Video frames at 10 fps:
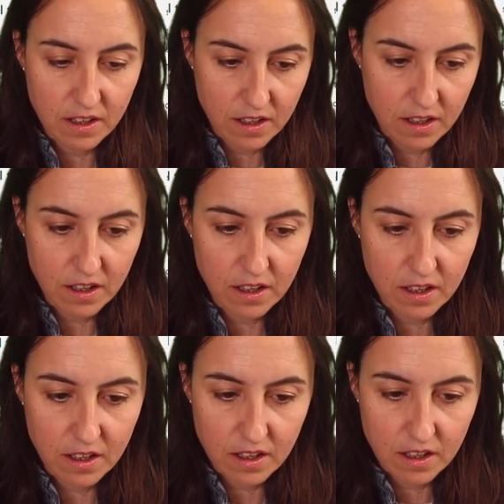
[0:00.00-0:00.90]

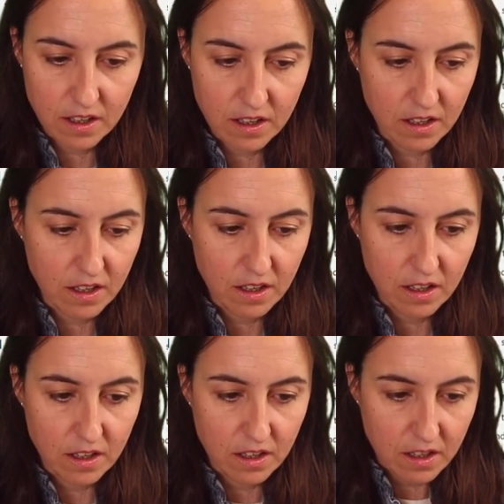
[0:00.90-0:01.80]

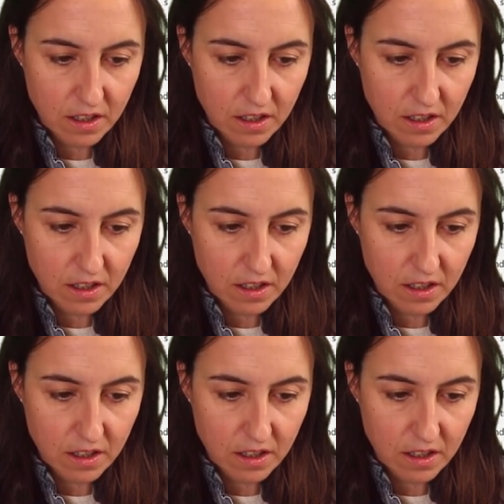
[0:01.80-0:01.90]
Nobody speaks.